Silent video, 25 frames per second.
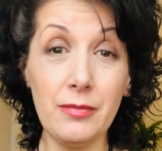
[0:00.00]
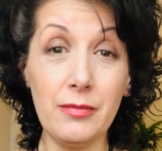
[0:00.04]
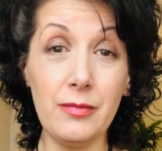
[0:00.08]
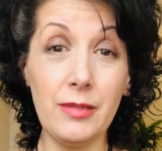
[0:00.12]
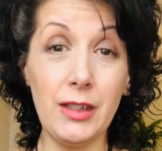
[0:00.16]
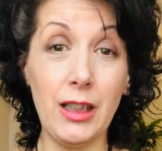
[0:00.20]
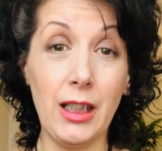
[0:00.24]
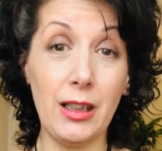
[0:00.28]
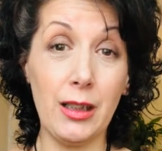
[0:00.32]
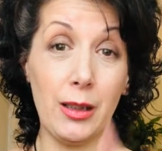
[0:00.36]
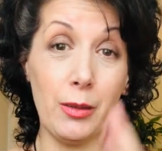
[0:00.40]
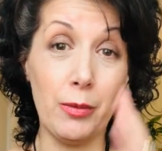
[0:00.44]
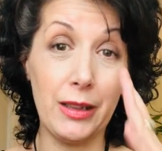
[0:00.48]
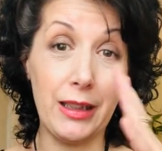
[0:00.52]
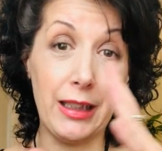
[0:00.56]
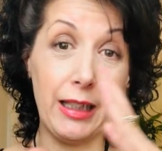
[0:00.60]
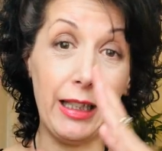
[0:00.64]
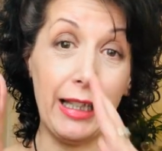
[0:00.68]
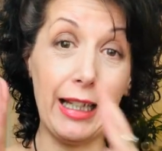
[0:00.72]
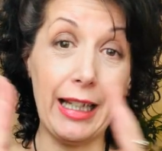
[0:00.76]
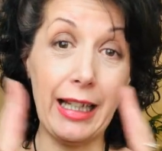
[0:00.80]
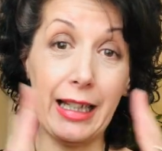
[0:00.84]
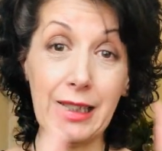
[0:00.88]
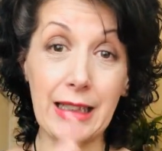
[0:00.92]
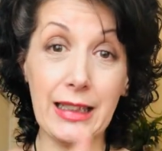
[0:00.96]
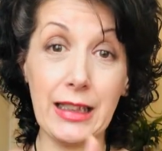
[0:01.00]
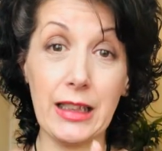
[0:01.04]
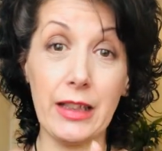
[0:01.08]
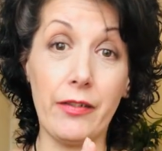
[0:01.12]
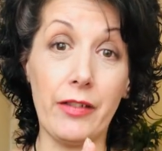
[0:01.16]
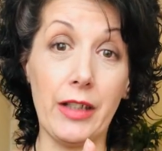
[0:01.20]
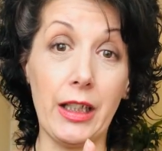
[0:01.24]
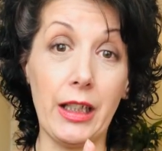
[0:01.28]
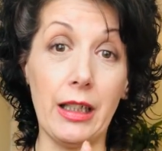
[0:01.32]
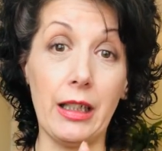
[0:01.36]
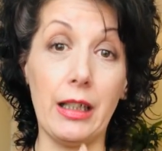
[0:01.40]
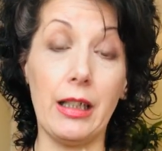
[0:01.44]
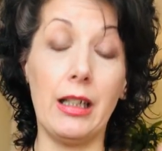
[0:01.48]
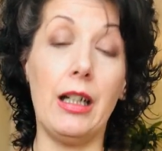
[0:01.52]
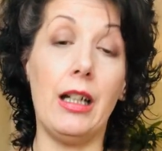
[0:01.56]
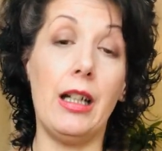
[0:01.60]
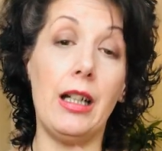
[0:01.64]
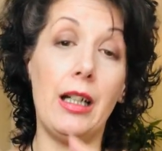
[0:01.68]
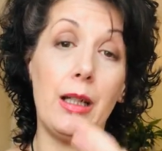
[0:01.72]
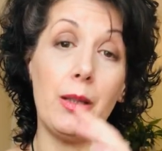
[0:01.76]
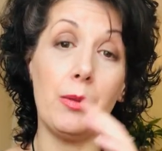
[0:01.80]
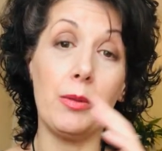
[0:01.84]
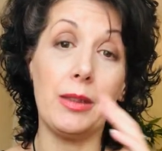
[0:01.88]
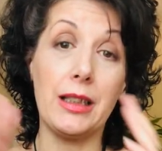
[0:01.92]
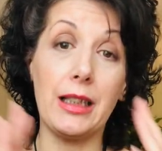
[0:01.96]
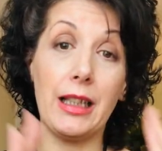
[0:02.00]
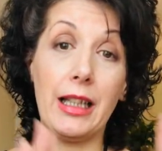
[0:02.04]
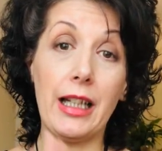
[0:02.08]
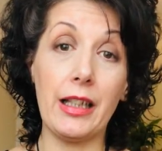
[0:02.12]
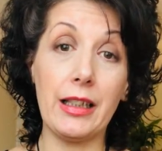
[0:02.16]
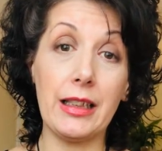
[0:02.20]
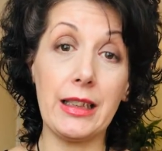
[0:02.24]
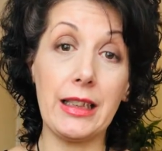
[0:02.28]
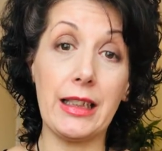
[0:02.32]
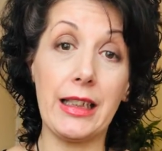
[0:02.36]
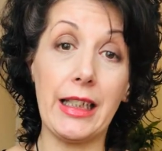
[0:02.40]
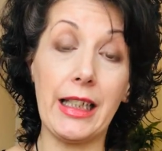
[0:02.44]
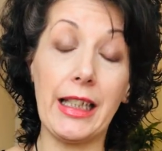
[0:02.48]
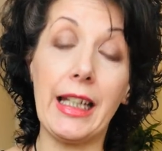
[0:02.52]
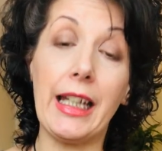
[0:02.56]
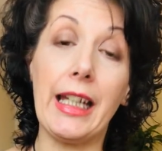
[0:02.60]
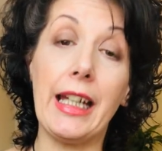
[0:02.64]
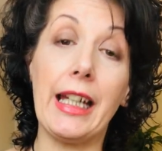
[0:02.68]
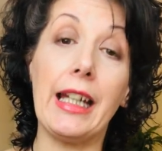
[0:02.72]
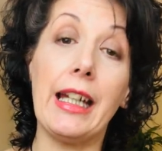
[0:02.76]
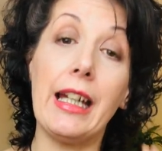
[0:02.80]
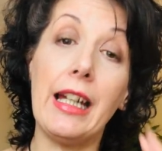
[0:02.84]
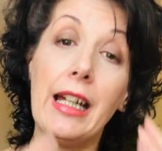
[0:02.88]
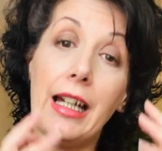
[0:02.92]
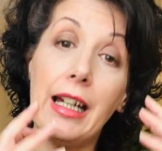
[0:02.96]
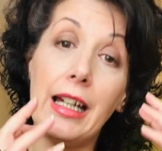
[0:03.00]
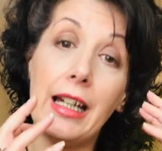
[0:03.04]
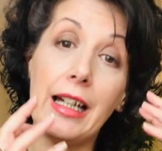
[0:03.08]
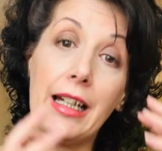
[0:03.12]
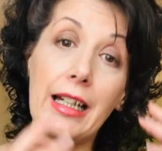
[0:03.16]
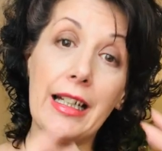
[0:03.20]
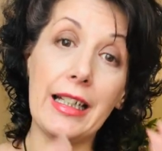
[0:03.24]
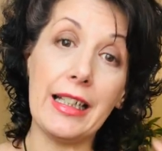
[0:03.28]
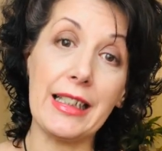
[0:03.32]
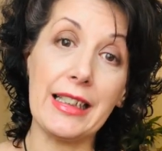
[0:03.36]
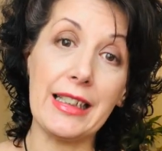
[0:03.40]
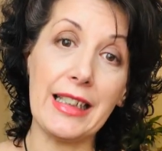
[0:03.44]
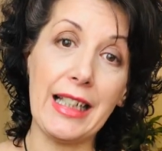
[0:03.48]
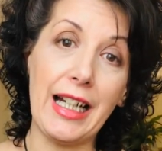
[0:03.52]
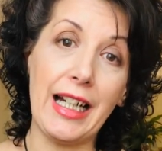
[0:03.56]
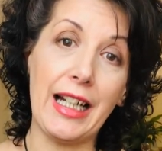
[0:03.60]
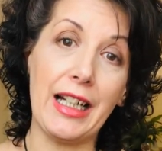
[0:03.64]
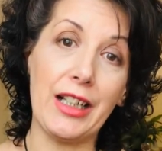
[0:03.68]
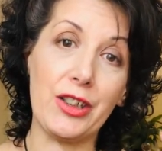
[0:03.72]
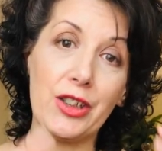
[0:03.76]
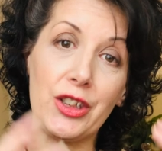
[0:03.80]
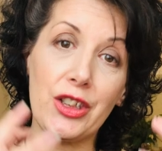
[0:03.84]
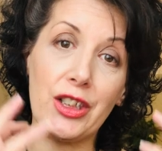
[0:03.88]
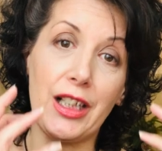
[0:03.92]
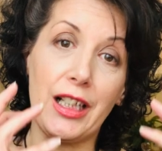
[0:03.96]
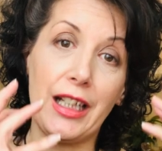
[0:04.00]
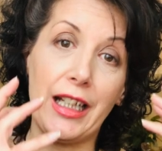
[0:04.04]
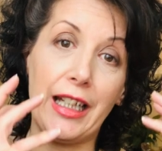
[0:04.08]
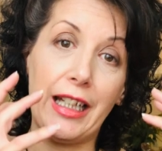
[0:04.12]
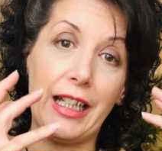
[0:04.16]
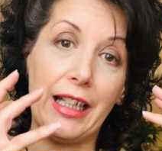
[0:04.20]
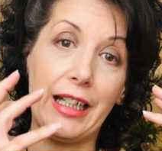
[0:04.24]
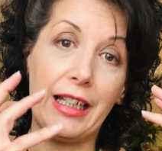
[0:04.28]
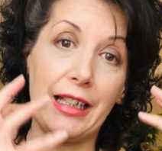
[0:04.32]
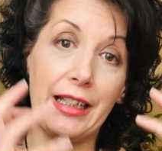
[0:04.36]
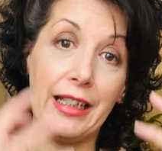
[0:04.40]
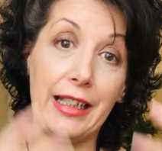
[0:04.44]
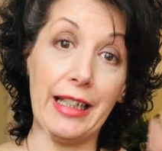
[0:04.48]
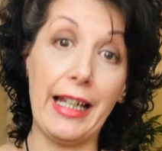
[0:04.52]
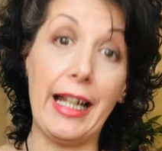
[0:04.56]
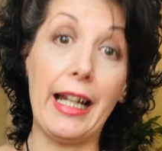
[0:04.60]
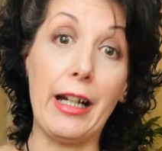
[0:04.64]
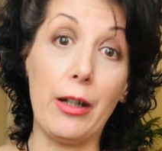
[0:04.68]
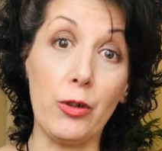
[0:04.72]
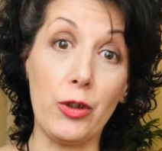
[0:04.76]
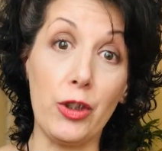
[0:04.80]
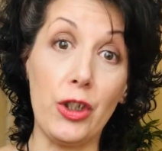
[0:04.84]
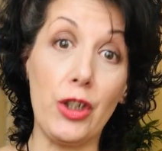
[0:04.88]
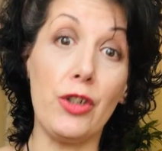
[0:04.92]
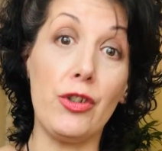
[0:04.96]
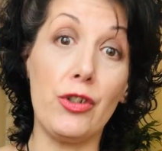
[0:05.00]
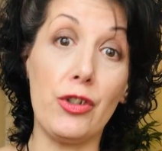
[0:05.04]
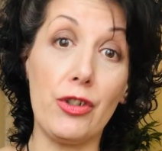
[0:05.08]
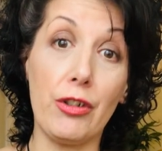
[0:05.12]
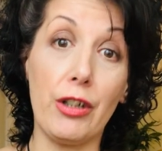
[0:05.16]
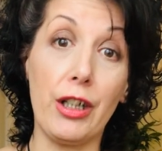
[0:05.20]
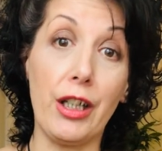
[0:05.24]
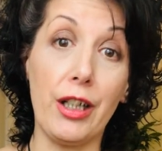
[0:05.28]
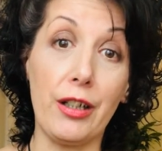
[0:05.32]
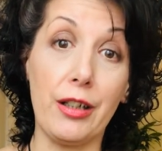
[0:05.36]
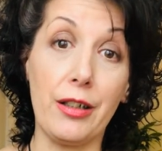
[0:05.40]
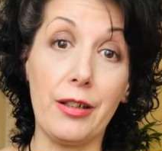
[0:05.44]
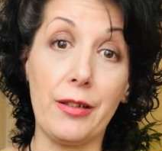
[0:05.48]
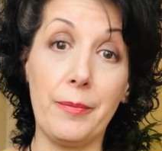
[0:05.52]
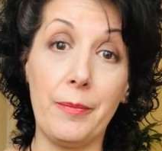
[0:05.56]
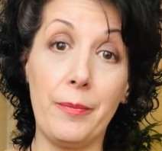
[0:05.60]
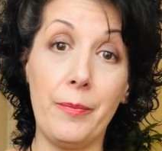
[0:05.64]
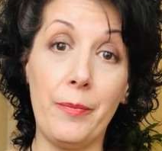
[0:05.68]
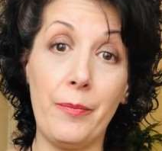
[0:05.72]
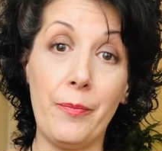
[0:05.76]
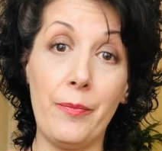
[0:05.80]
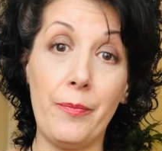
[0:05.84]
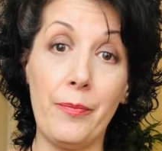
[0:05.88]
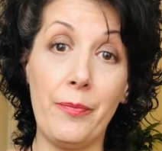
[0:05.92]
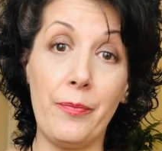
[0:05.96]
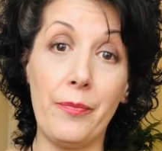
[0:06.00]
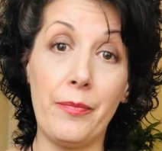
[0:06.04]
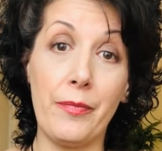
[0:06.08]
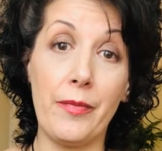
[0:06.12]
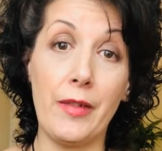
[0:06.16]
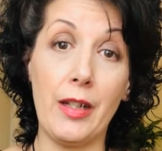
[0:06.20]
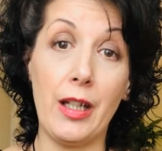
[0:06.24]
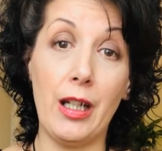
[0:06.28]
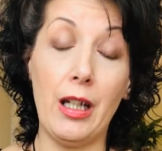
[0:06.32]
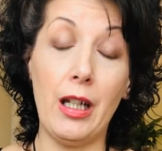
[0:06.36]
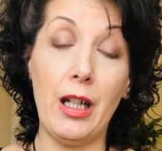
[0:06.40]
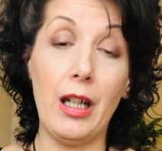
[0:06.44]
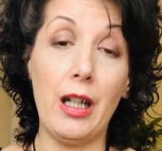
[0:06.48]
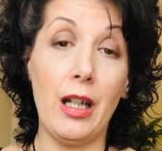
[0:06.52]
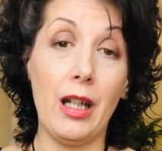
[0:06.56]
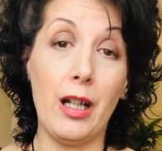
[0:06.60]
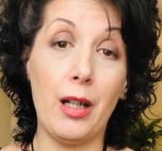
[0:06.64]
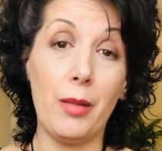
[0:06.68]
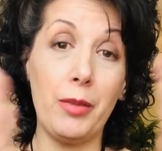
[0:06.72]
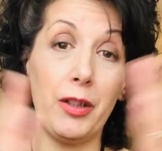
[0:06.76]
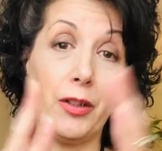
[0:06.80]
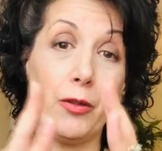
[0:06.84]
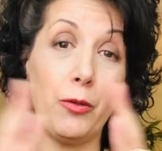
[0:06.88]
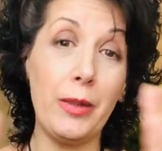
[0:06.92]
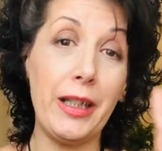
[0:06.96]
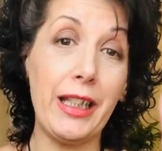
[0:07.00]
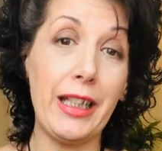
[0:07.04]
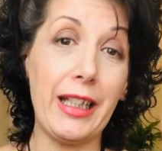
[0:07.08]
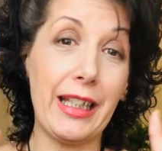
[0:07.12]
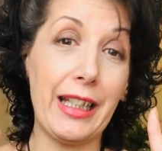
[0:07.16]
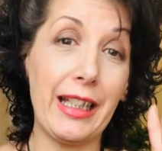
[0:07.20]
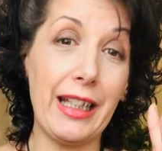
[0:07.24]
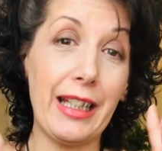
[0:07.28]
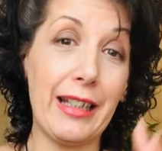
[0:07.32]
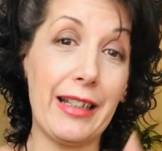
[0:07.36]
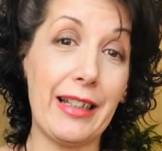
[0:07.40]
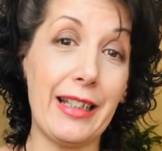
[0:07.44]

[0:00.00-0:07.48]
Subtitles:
There was less of it, it was less sticky, and it's actually now nutrient. I mean, if we could get